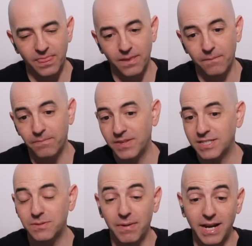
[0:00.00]

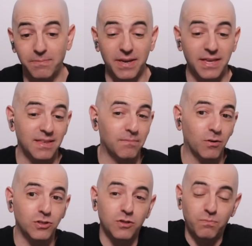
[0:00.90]
this might be the
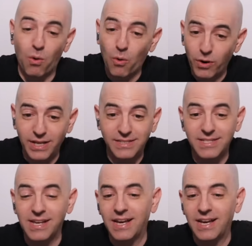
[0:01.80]
most important